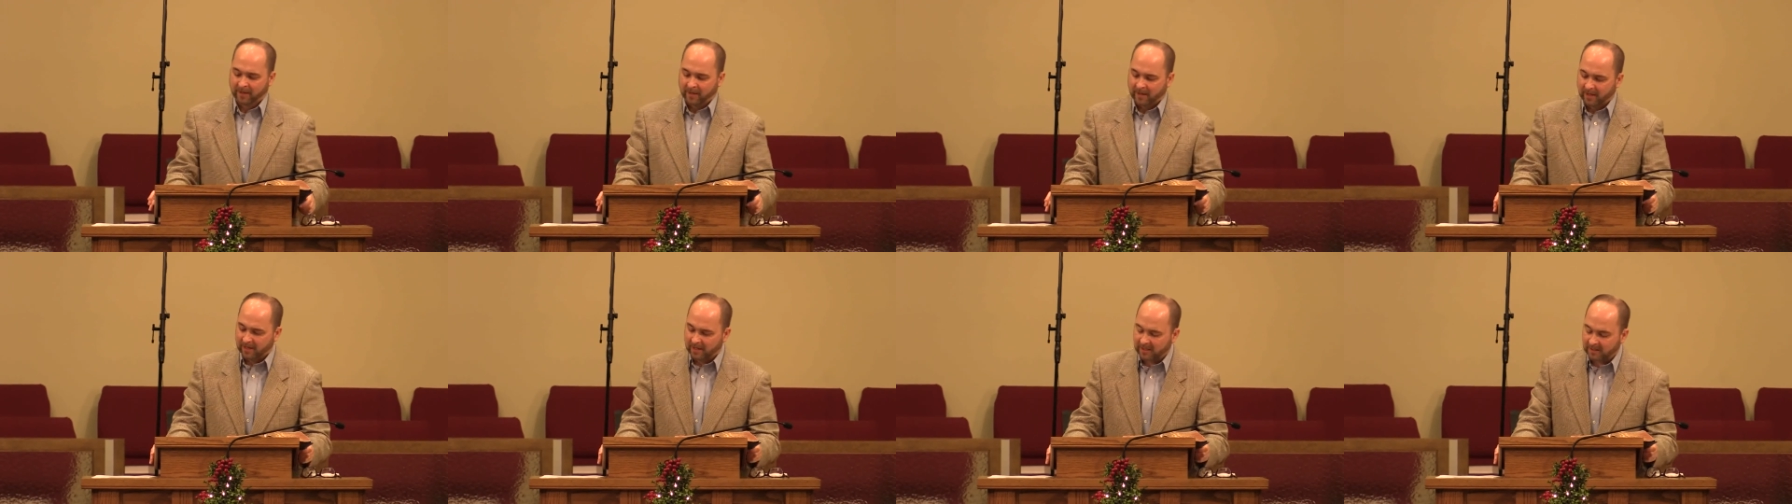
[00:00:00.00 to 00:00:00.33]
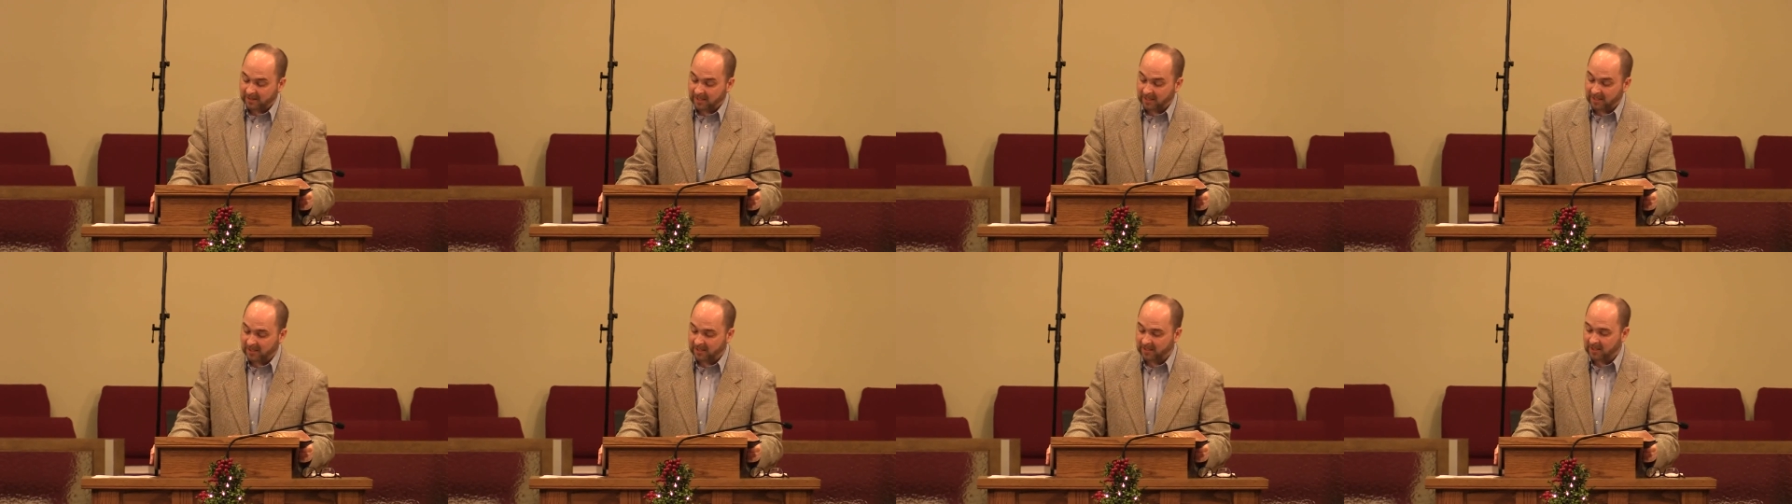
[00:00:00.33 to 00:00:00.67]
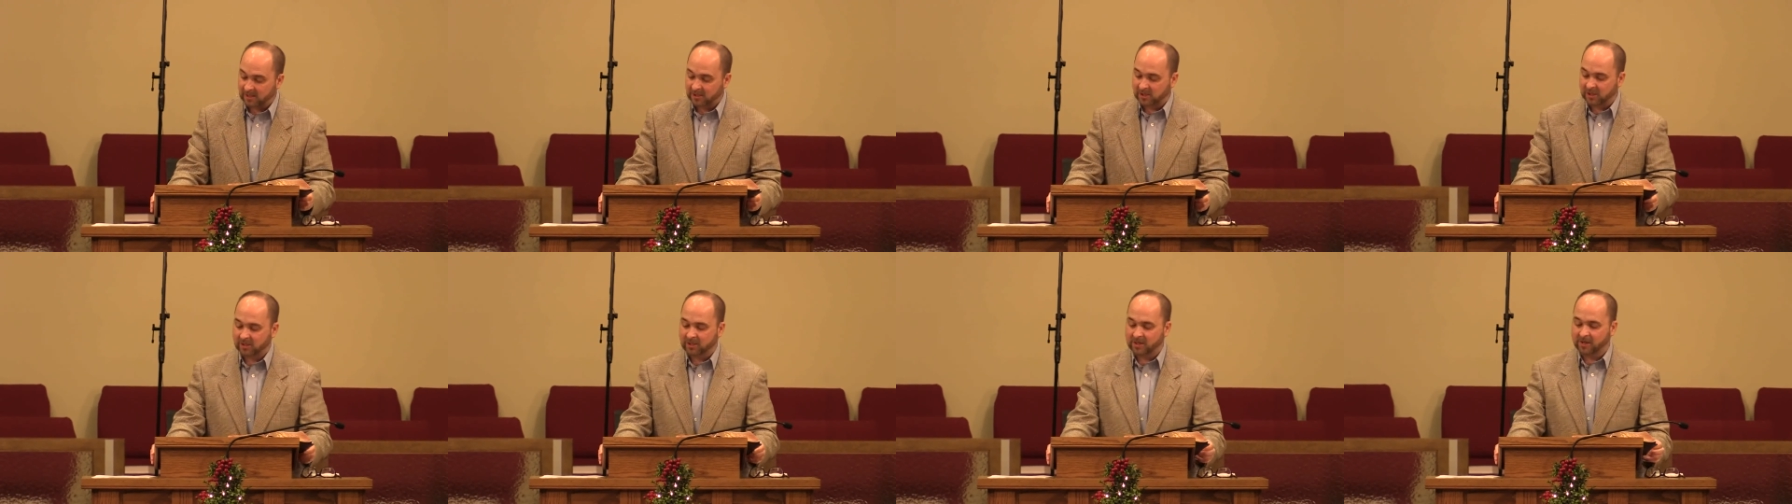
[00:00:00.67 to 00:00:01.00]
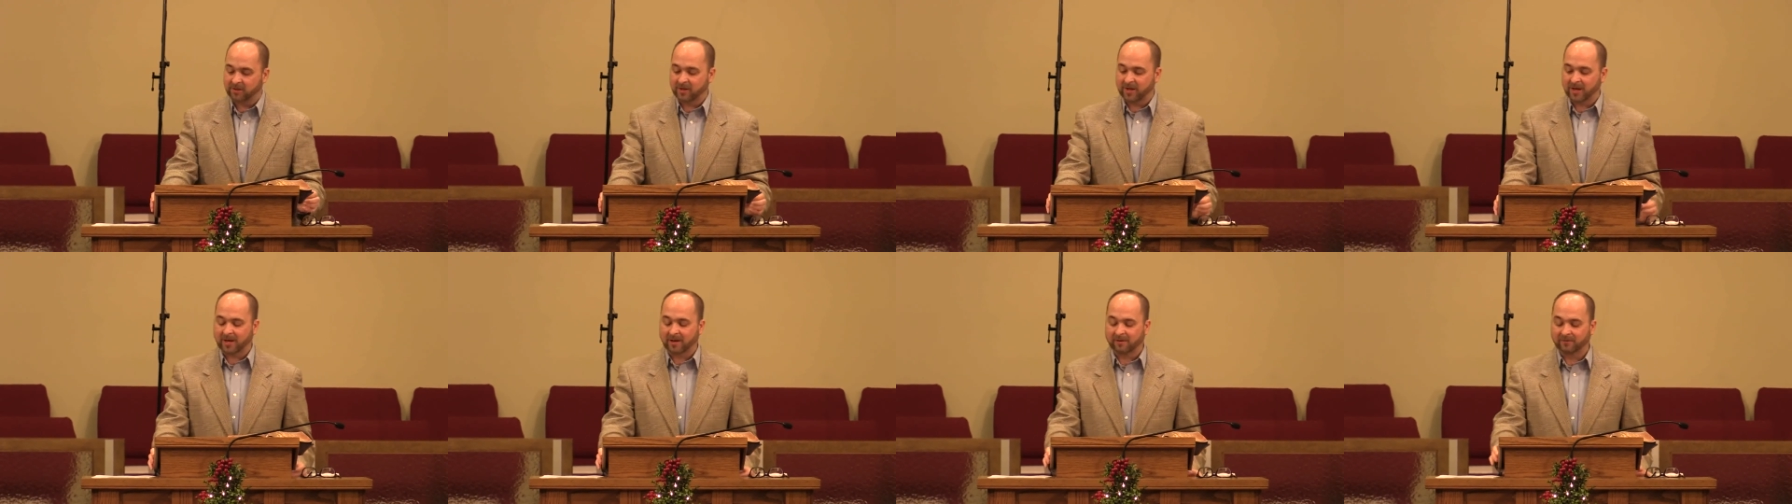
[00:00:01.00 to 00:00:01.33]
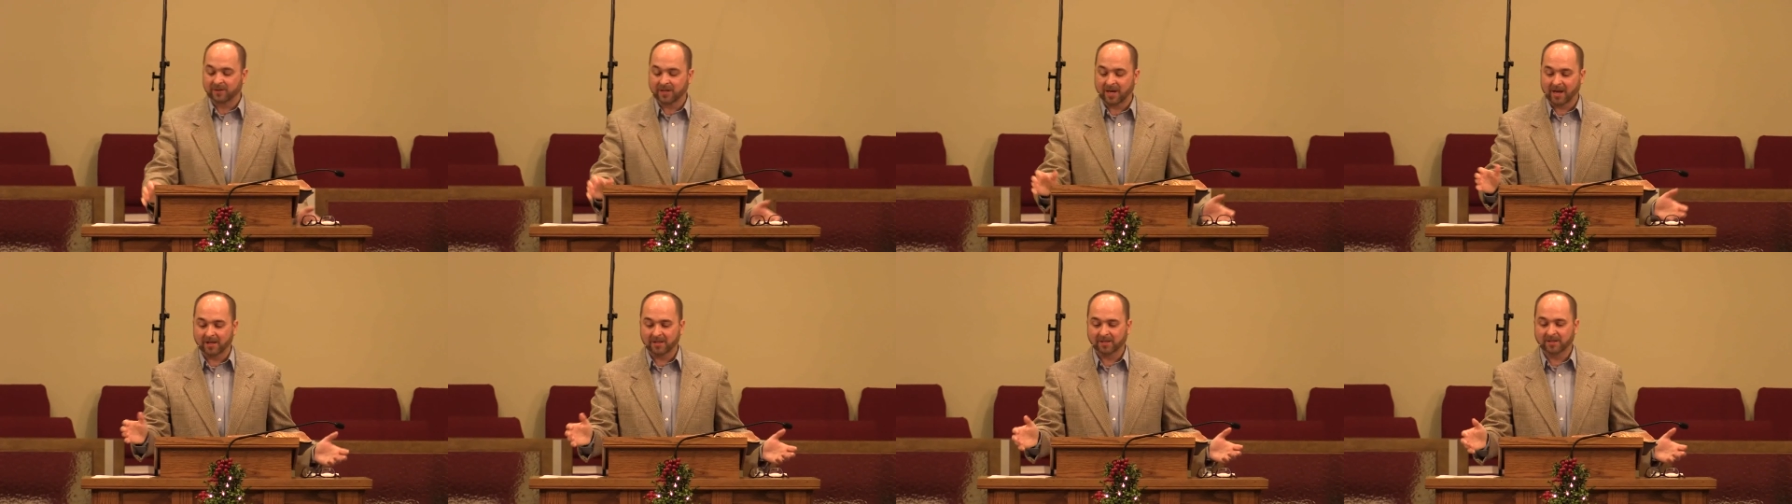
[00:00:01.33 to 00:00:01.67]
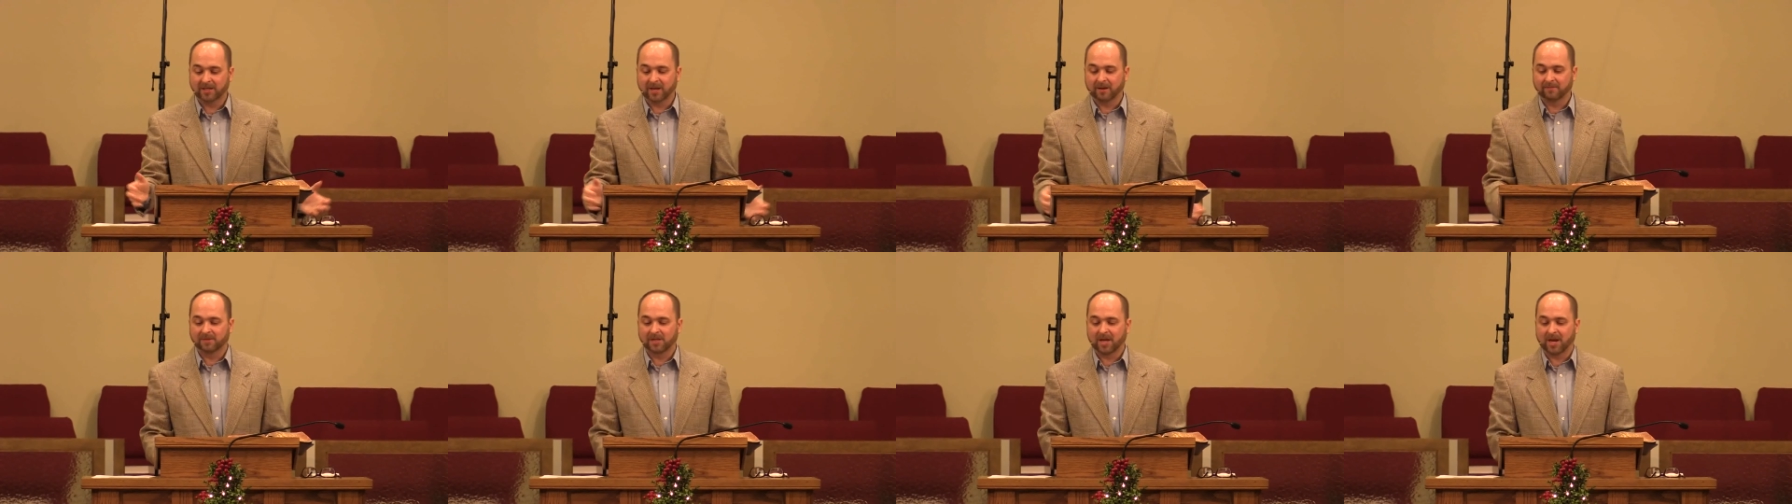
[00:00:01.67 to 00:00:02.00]
It is easy just to think of Satan's
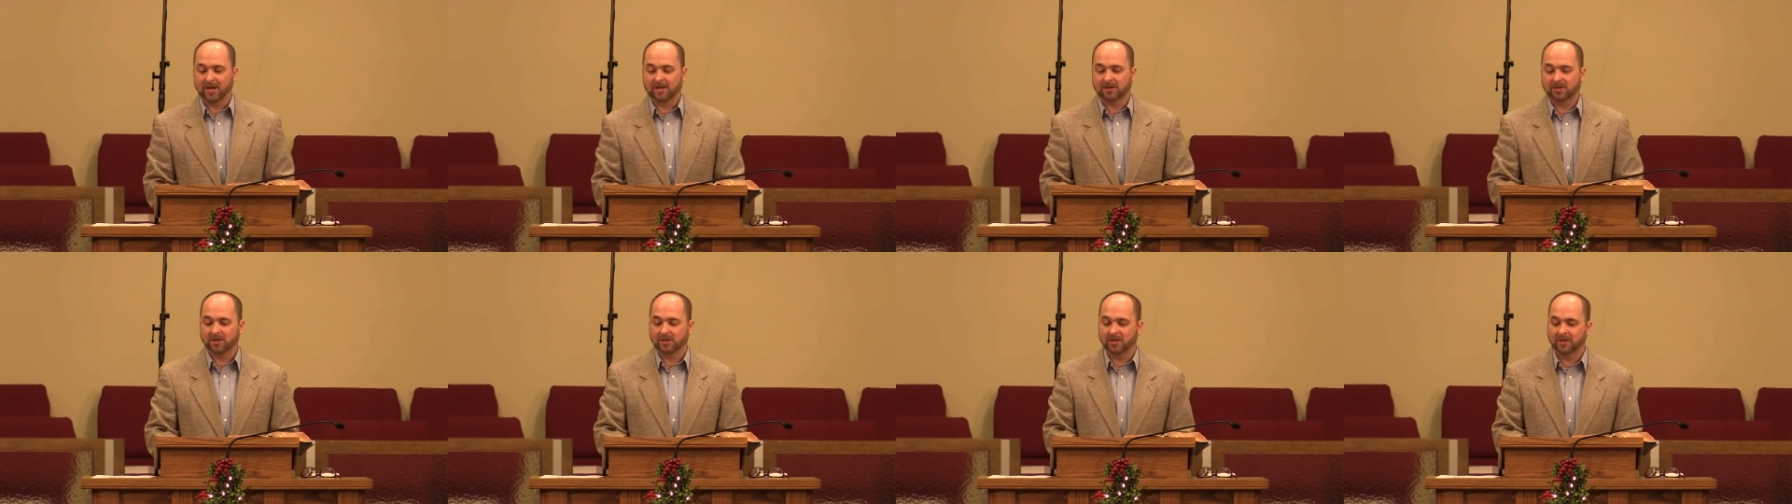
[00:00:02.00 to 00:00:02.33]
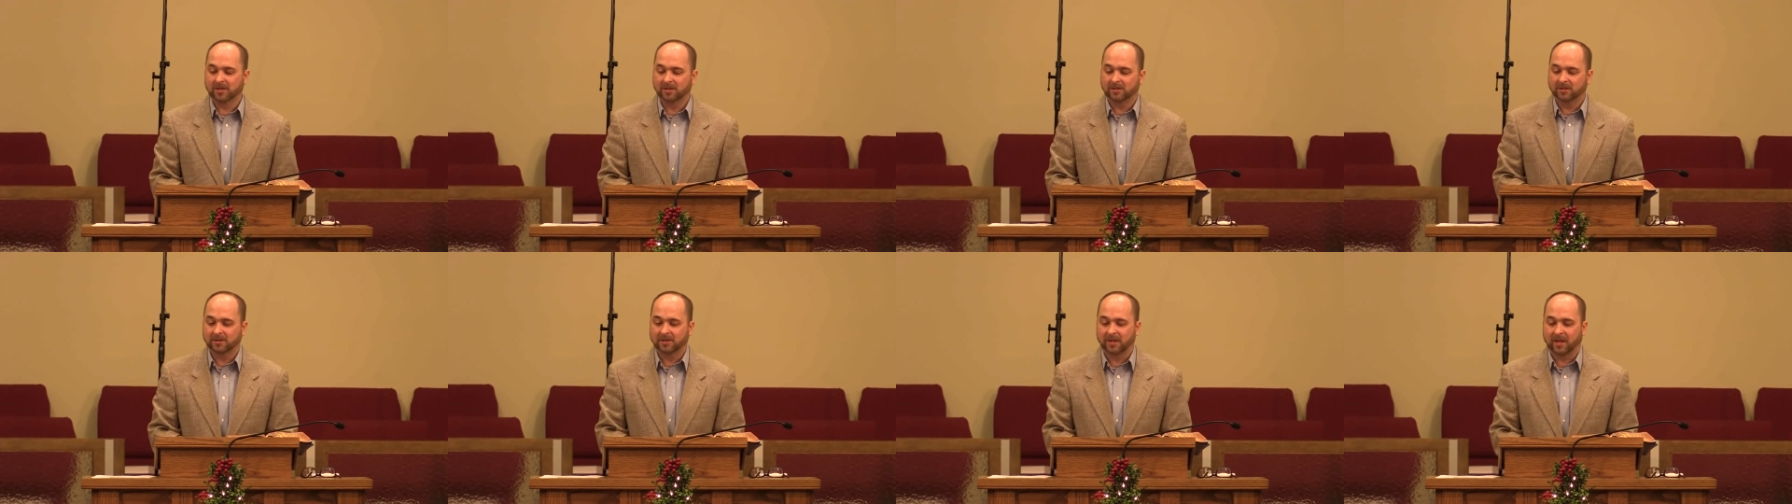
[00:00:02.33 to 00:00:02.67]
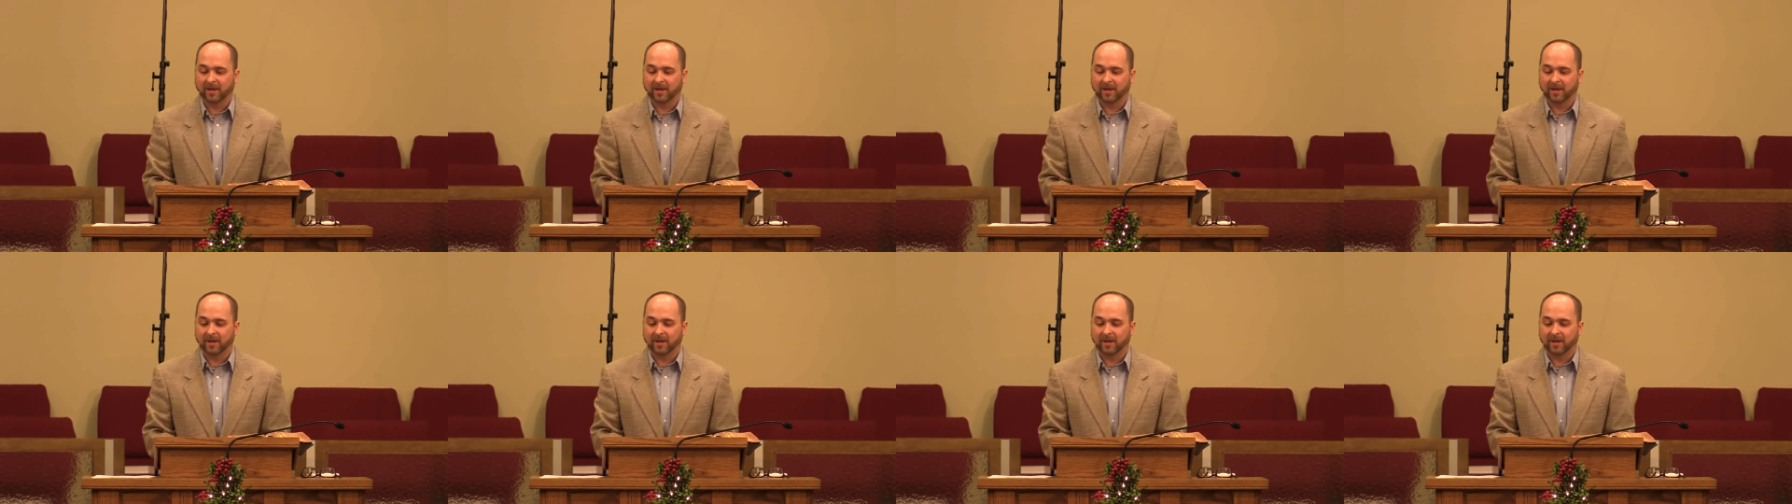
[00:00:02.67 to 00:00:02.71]
temptations